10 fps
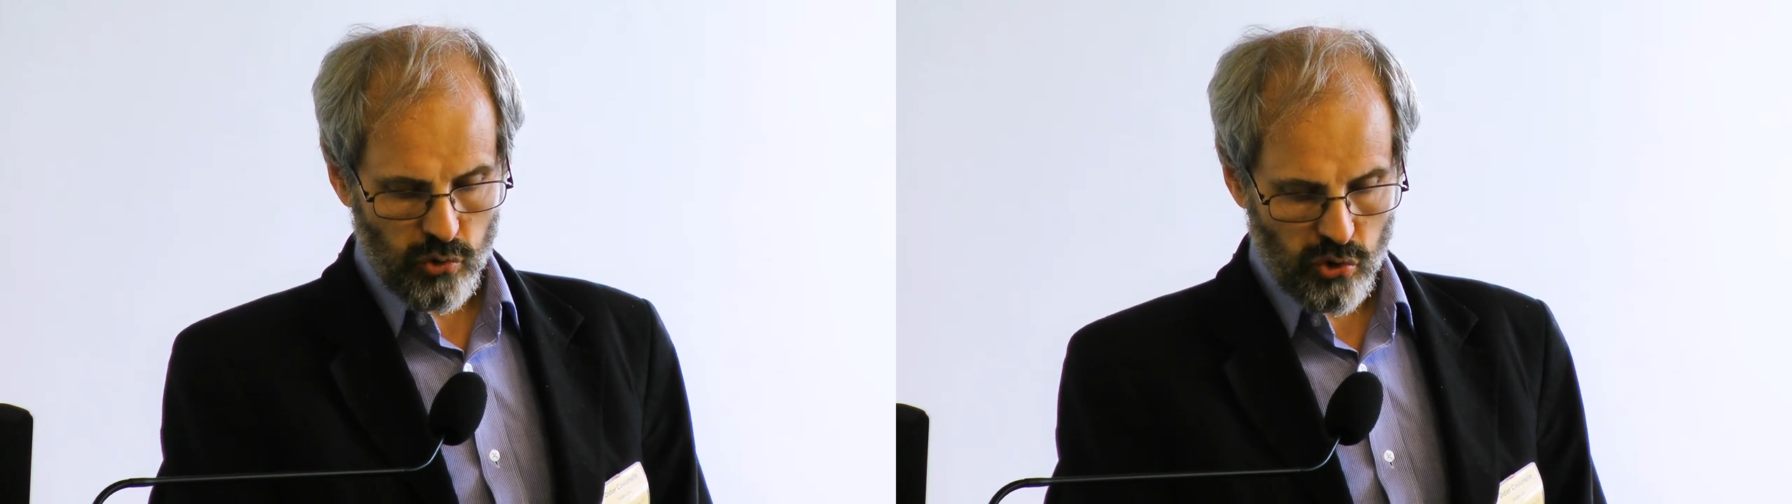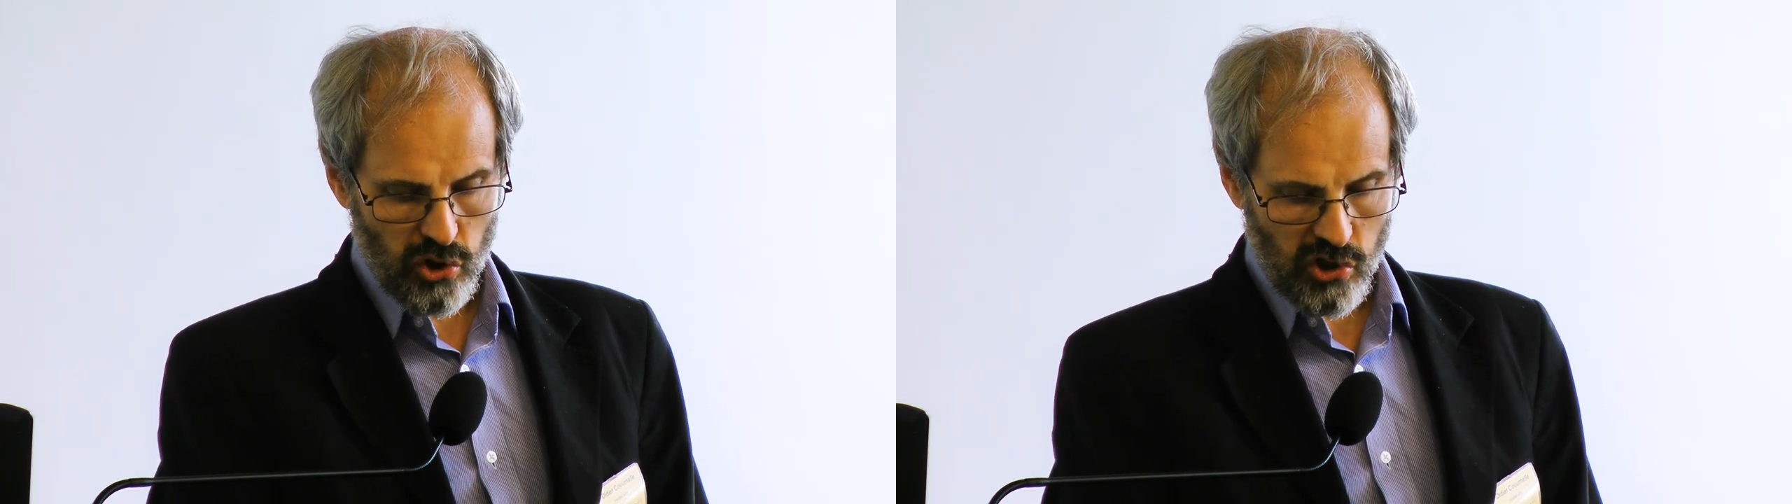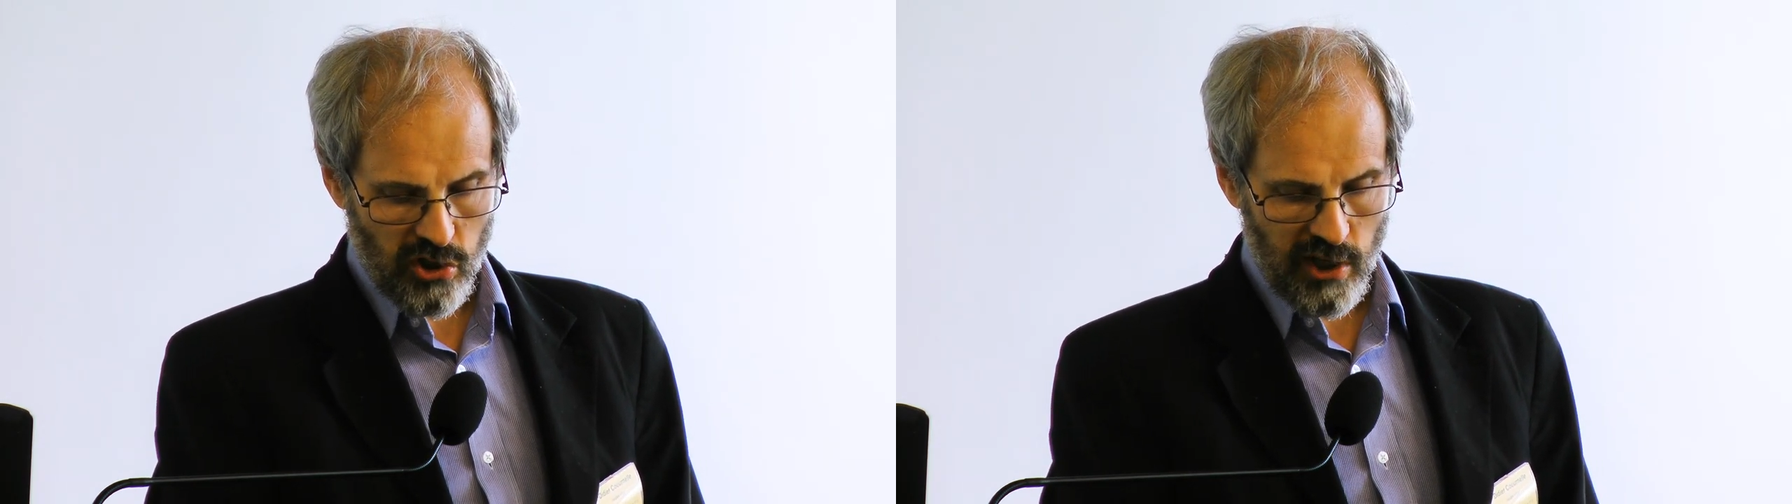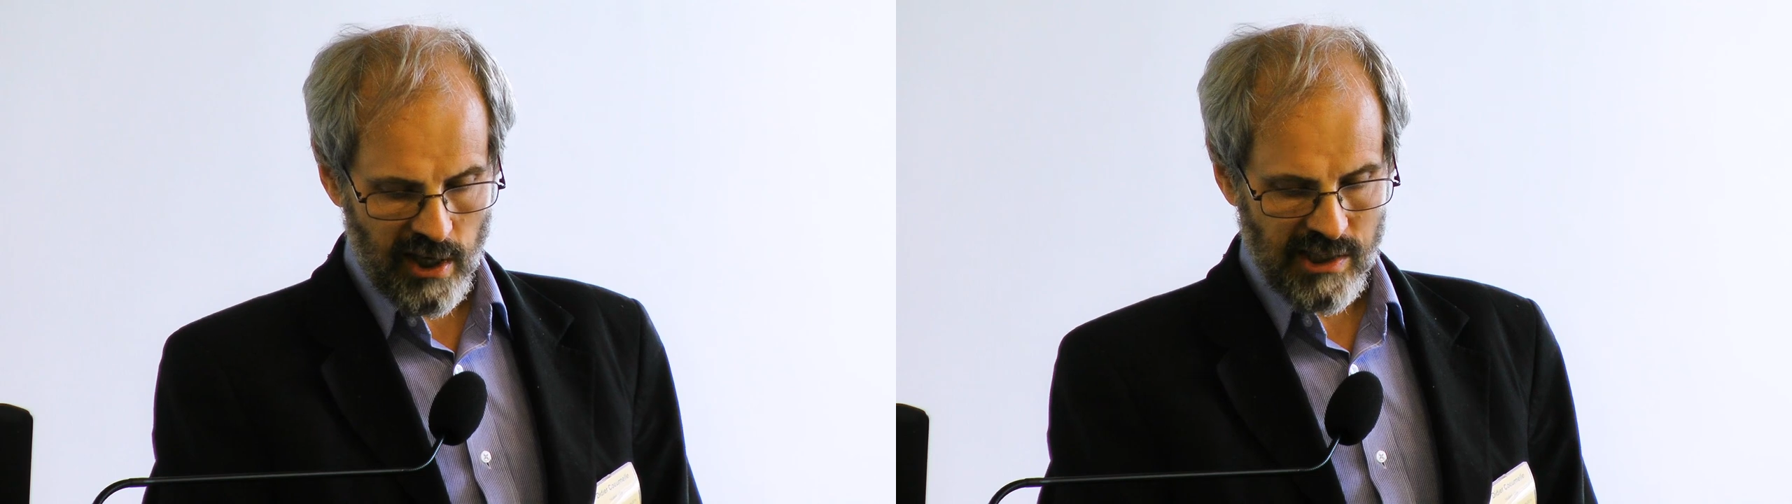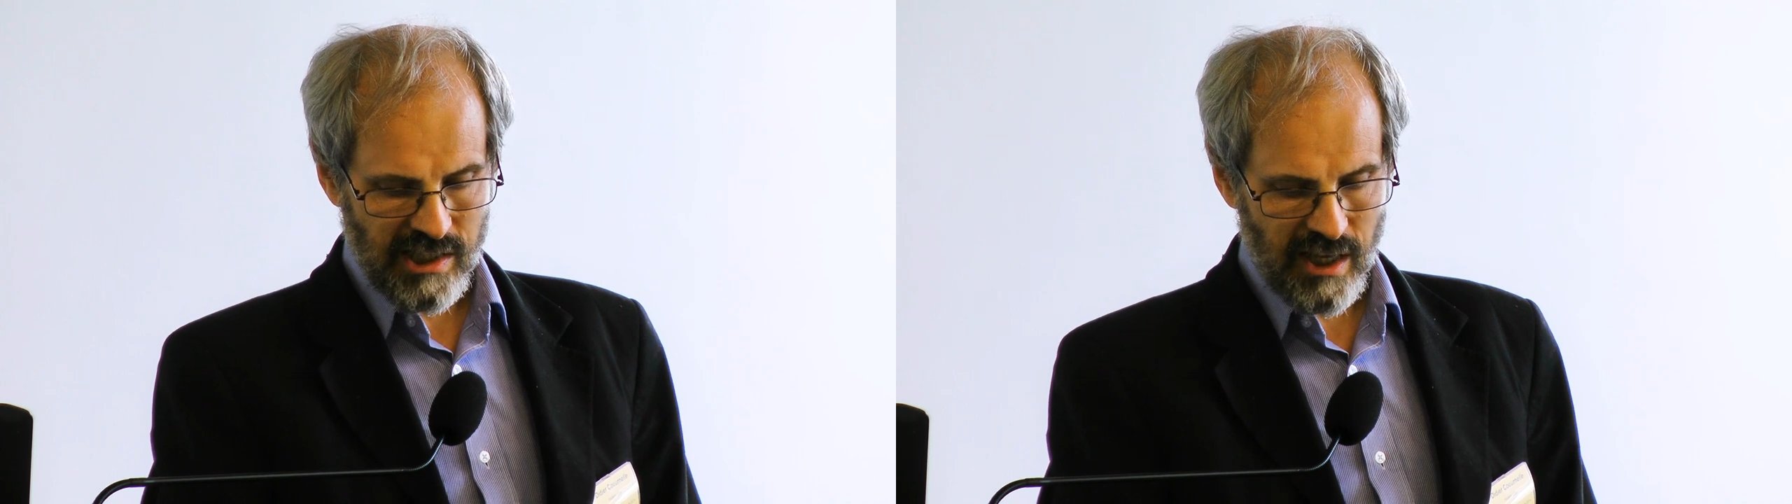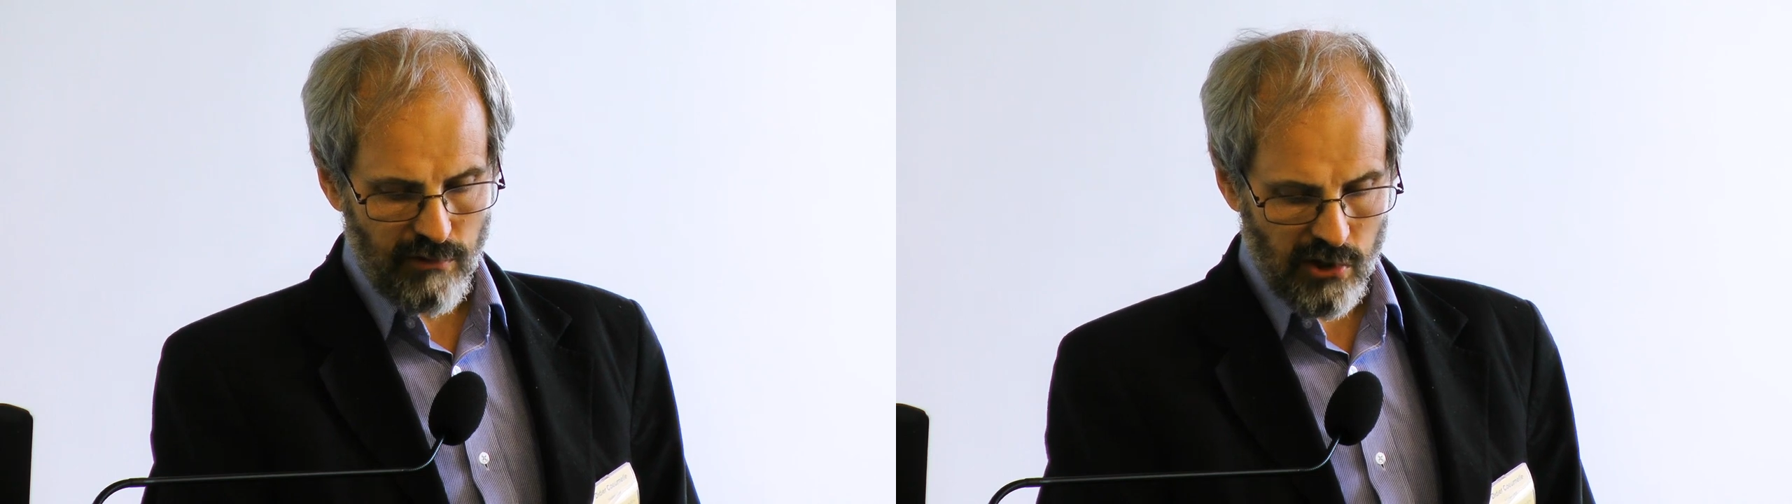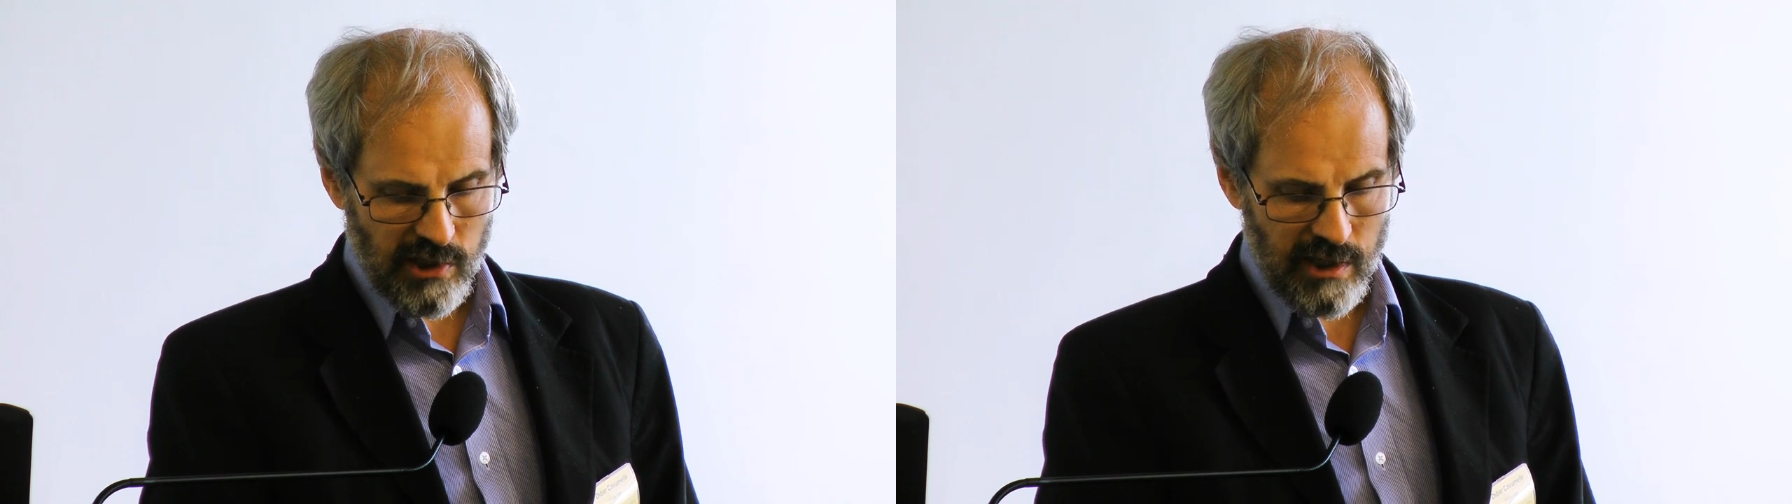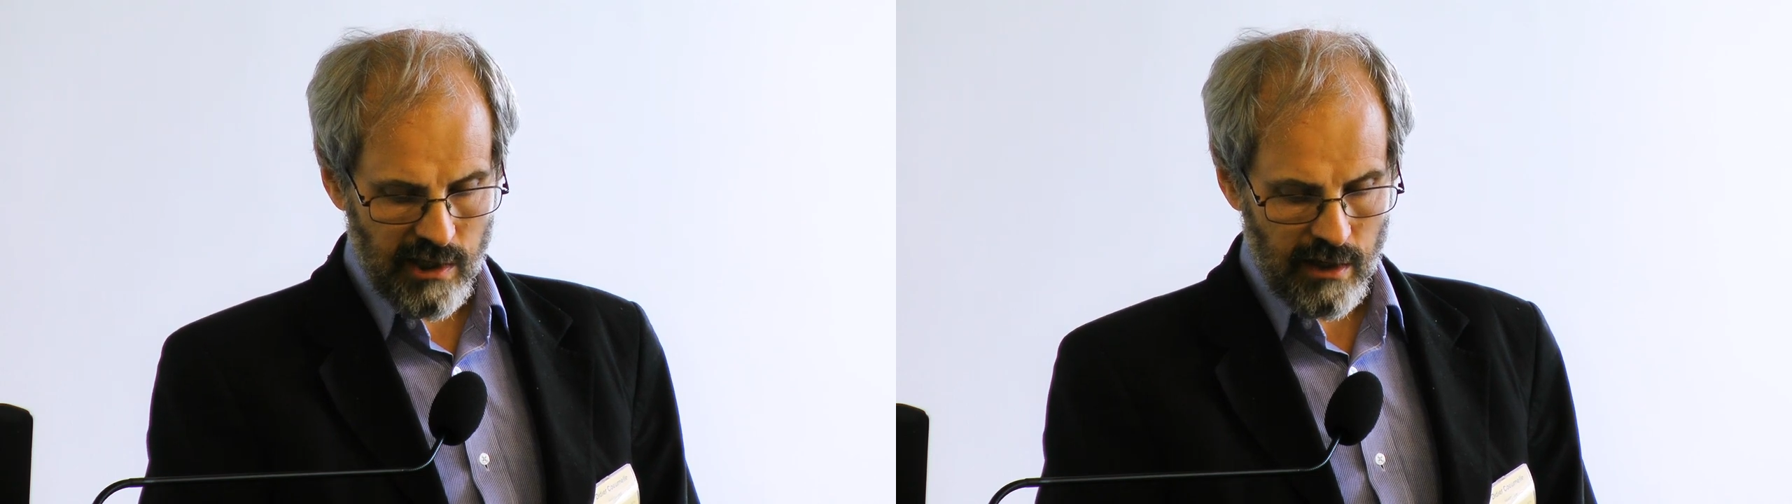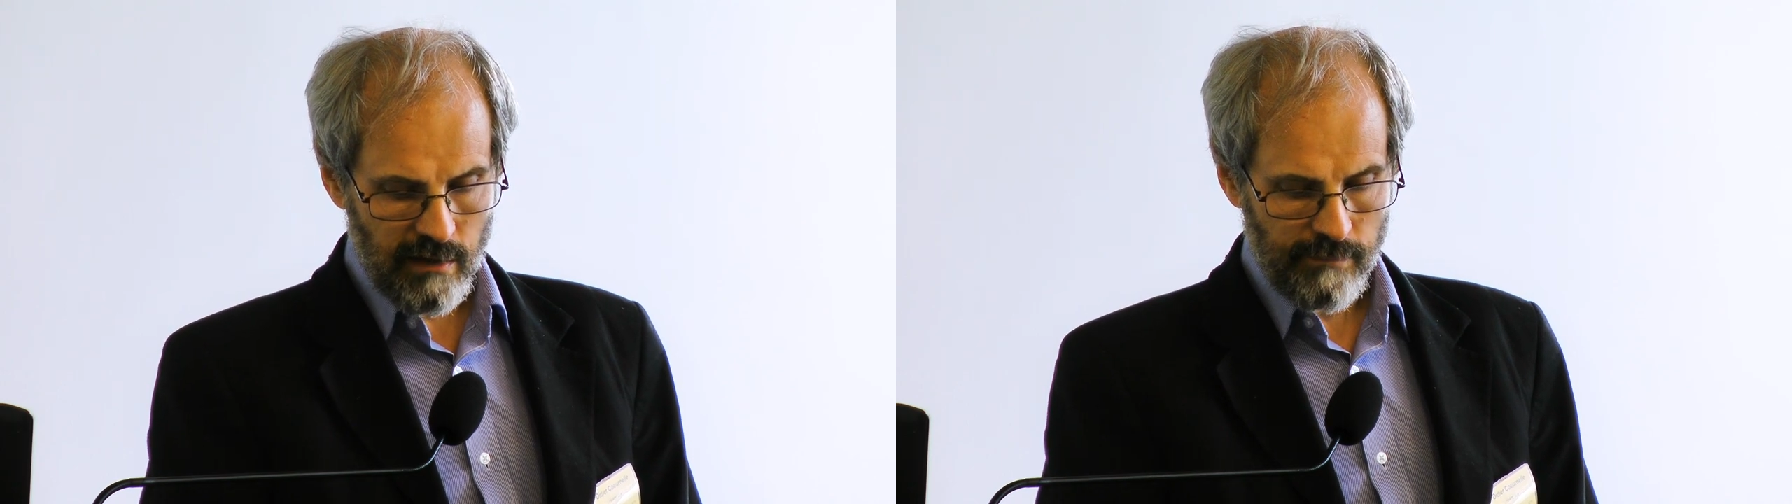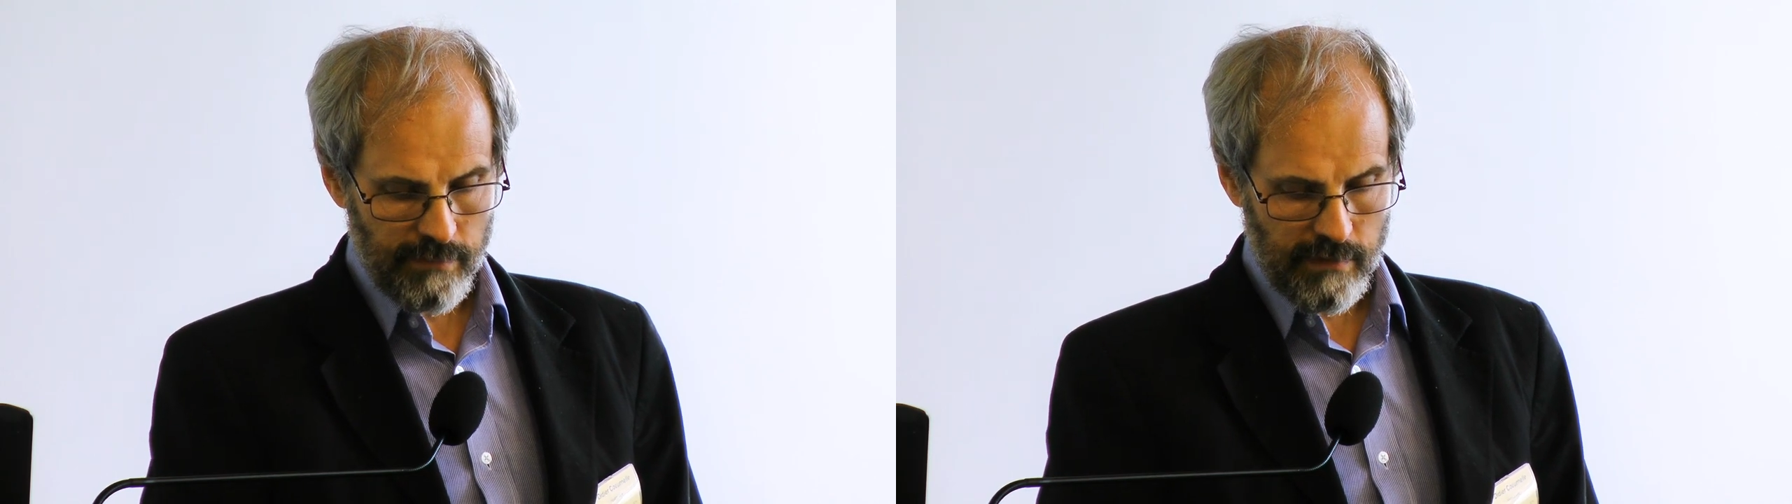
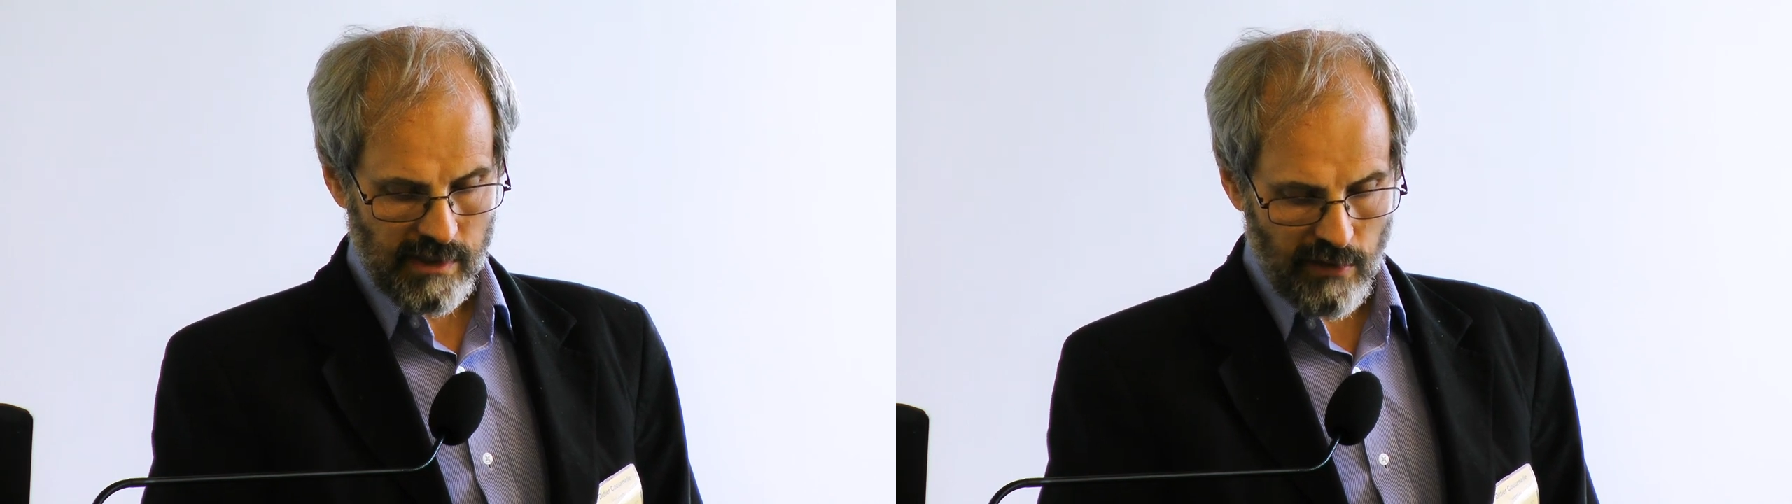2017,